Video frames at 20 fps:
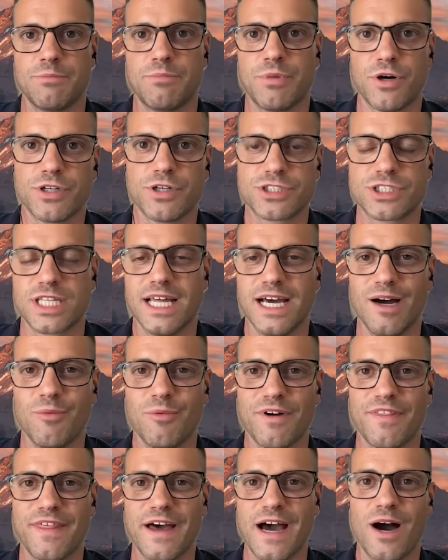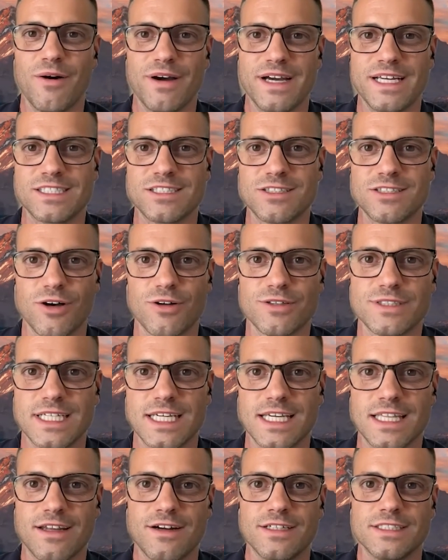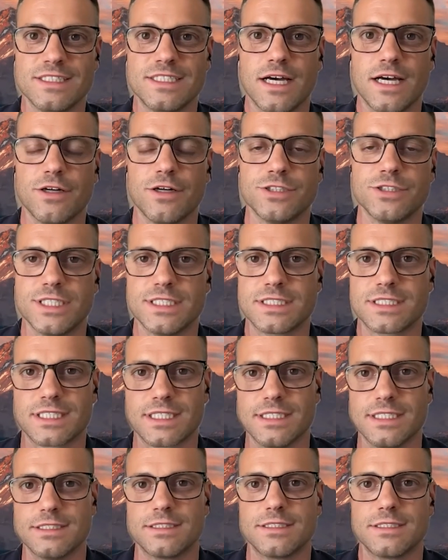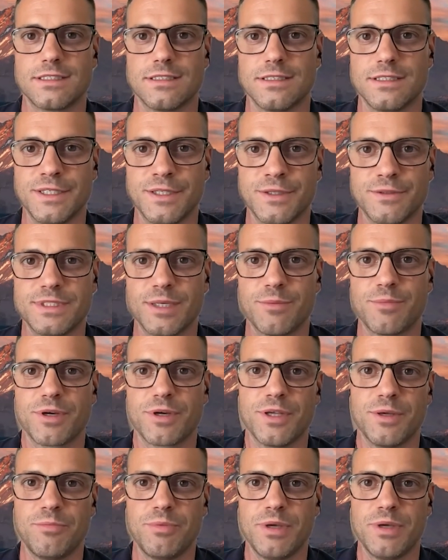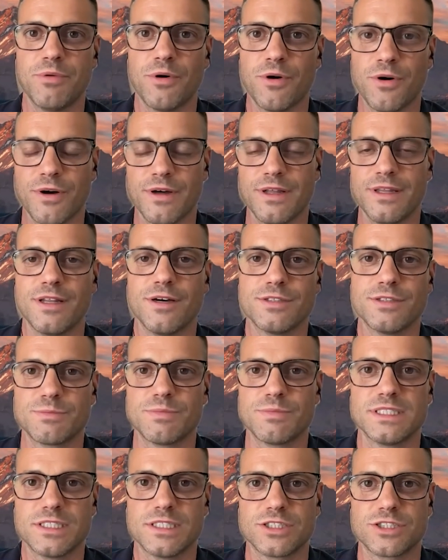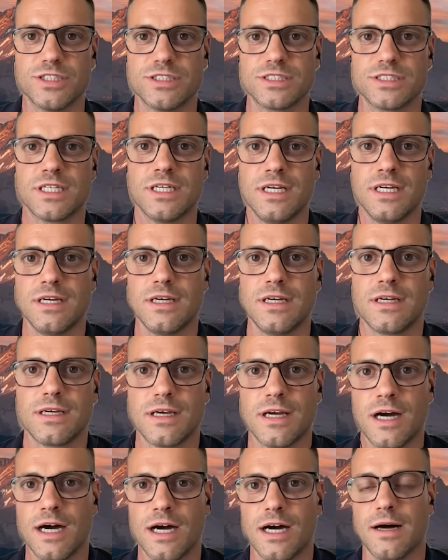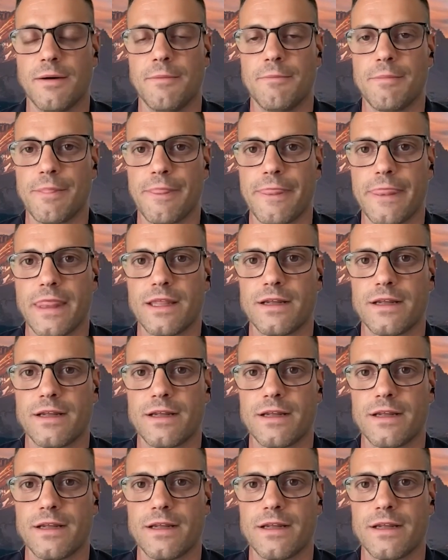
push them without insulting their intelligence, because, you know, typically people in those positions um,